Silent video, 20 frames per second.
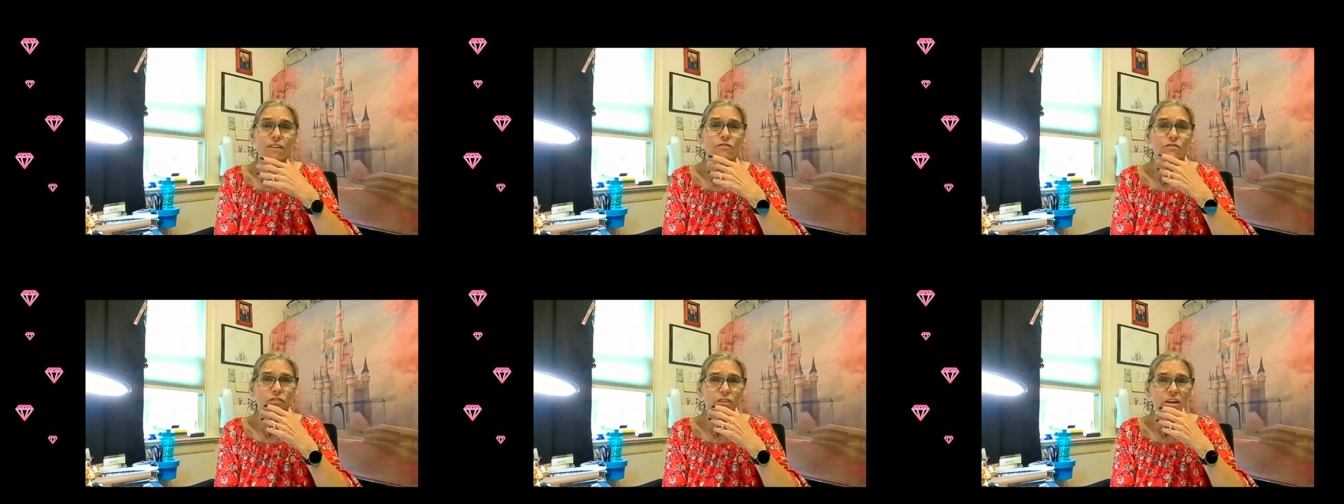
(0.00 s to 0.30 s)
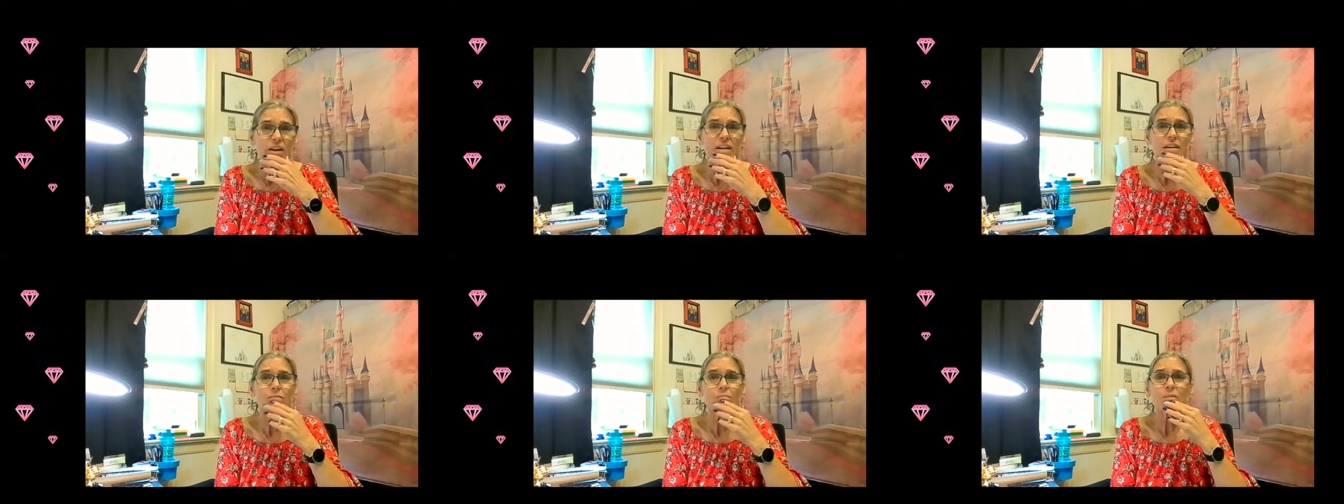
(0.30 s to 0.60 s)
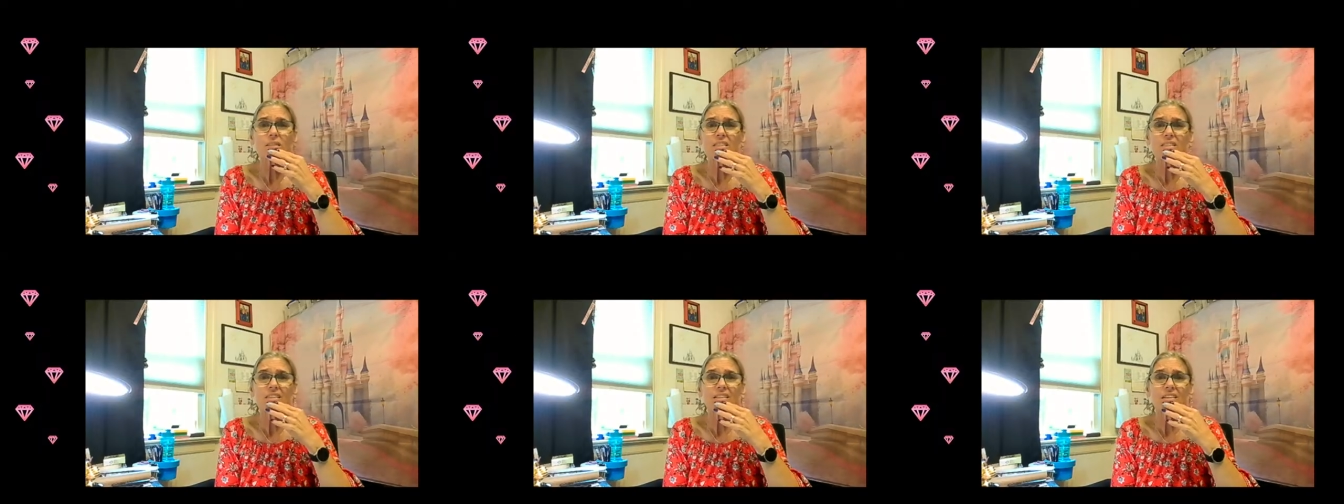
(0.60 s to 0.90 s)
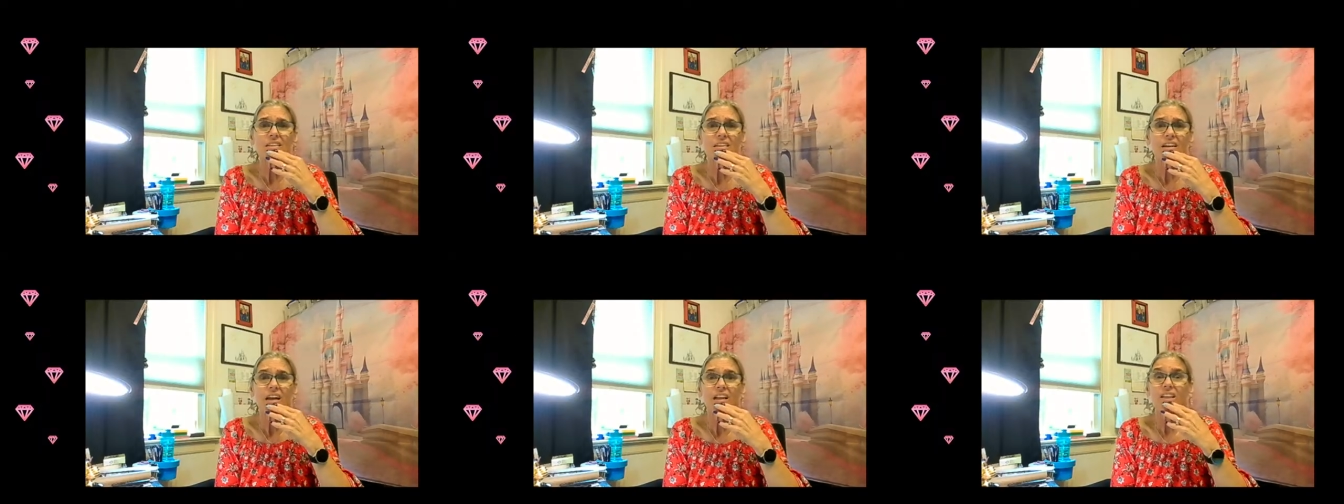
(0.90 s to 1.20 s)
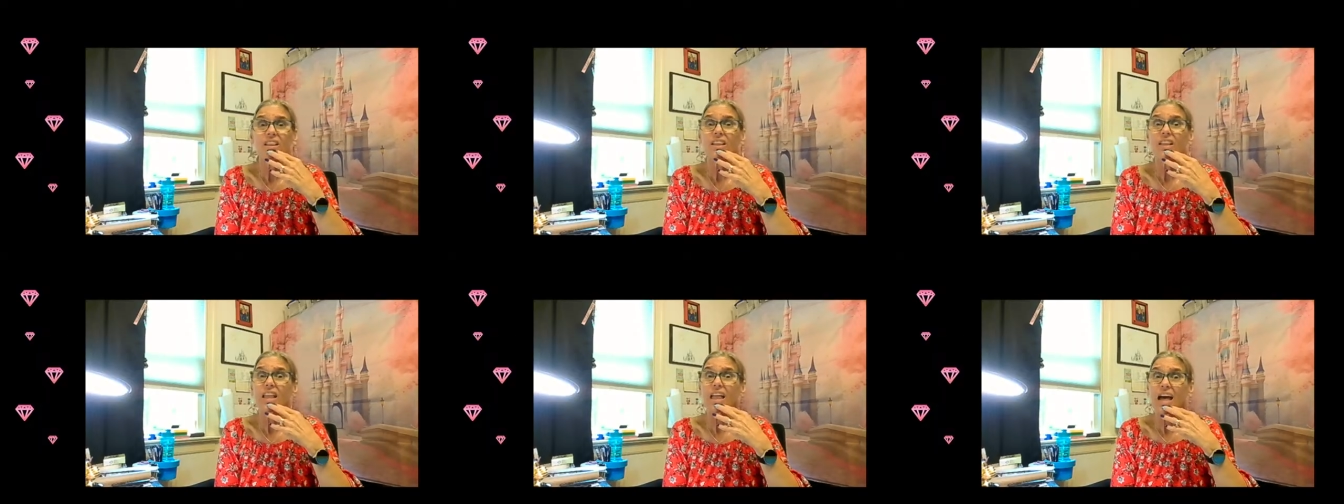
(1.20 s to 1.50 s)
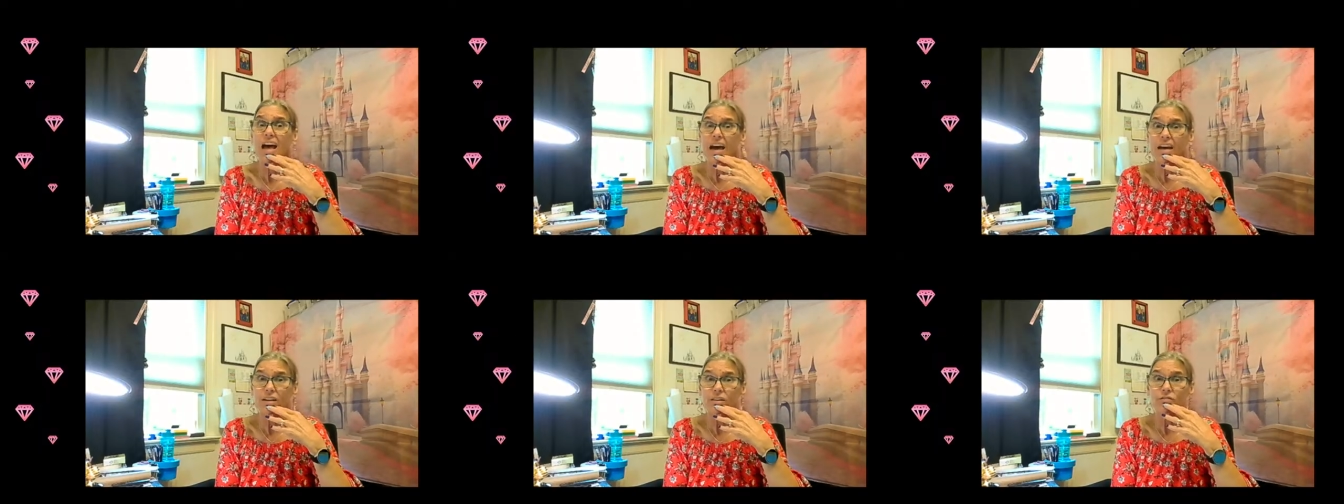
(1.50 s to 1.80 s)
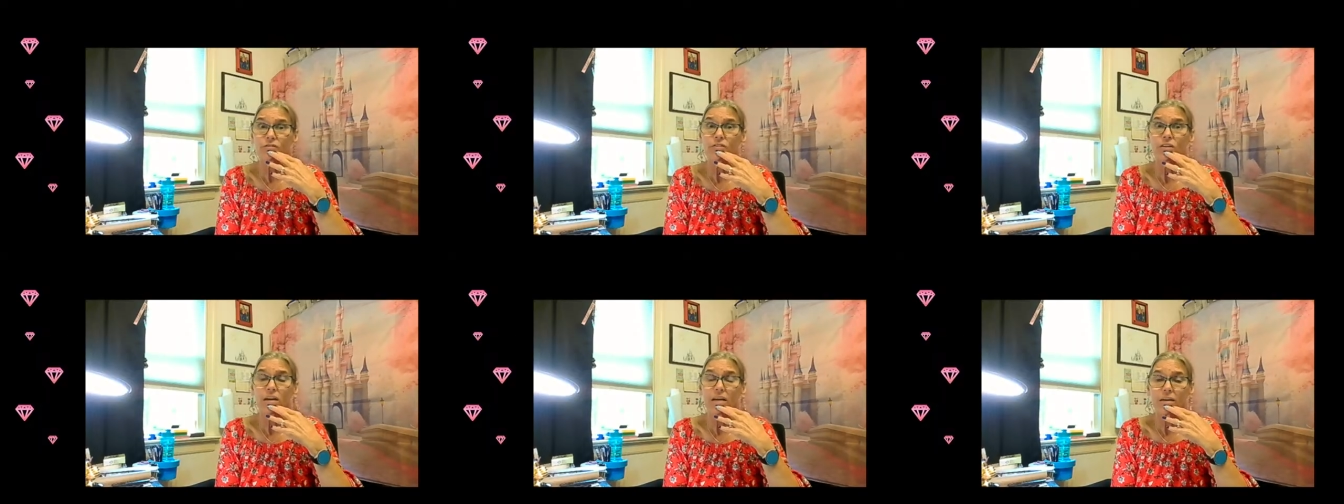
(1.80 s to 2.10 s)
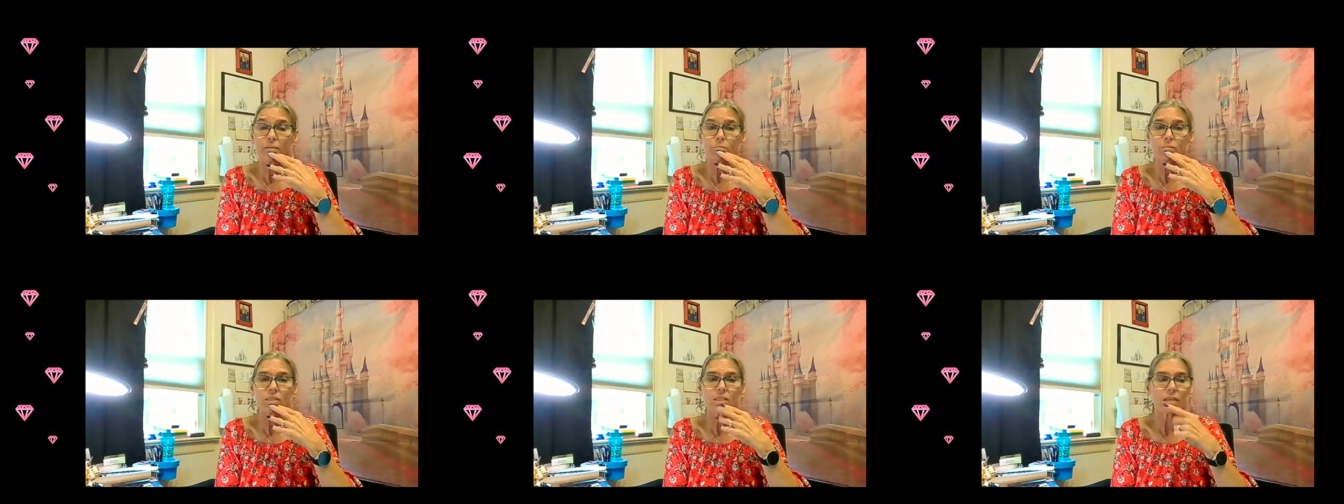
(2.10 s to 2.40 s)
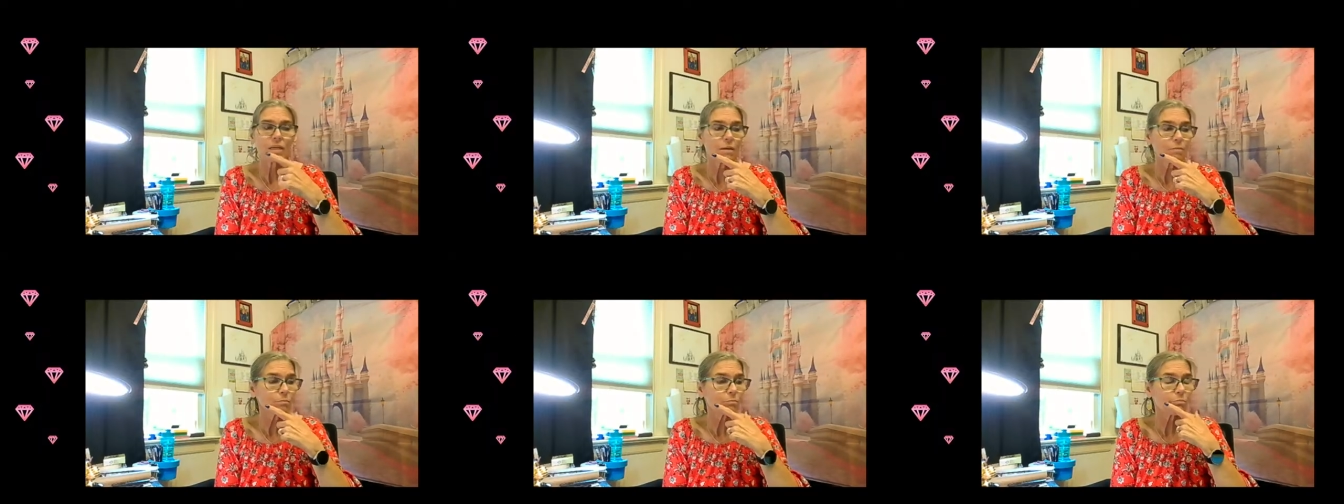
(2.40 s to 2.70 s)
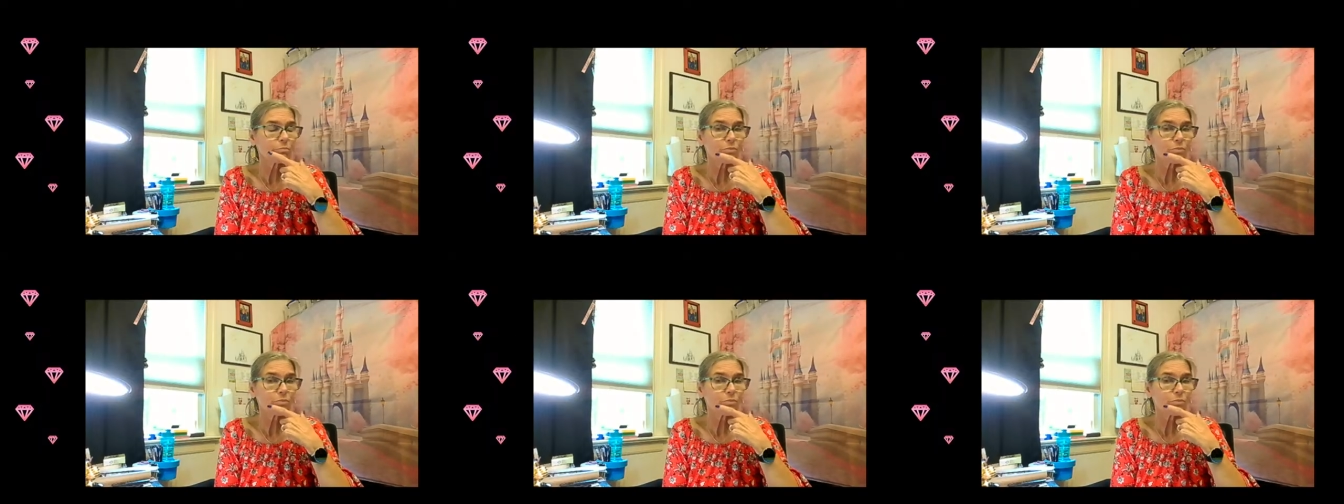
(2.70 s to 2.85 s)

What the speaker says: of frames that I'm